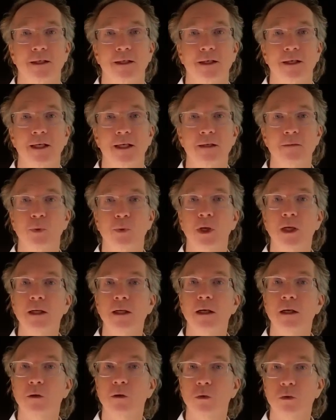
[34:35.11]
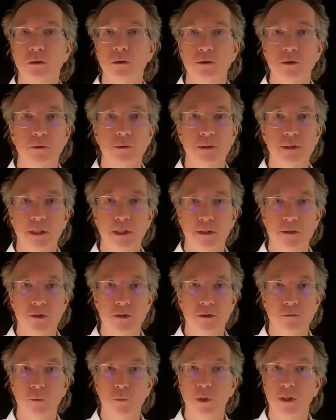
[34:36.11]
And it brought out a whole new
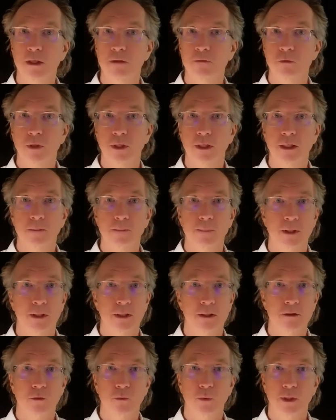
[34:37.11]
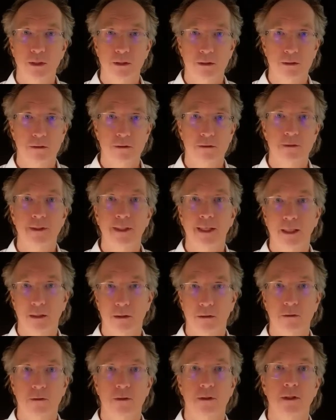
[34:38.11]
intention. Whenever I get behind the wheel
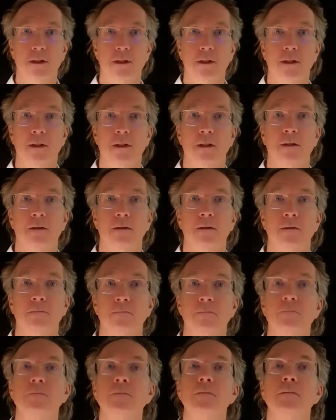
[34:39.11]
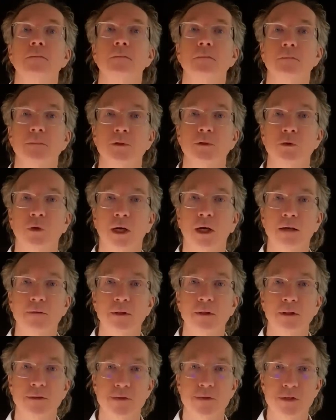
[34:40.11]
now,
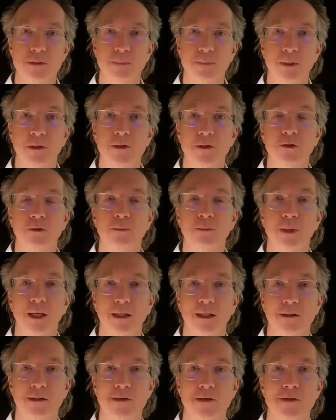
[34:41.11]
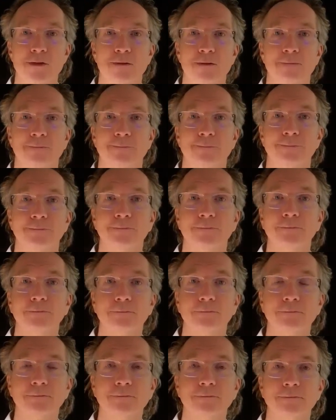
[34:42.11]
driving is a spiritual practice.
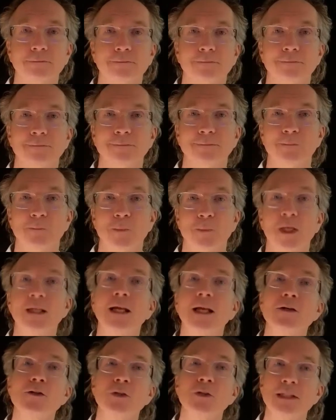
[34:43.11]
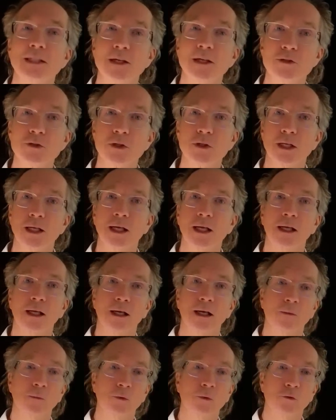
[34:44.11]
And actually, yesterday
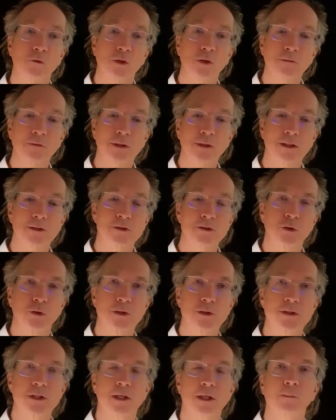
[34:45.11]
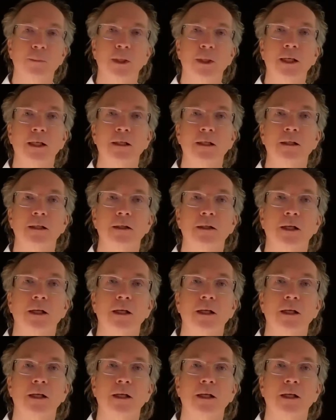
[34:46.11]
I was driving down Georgetown Pike and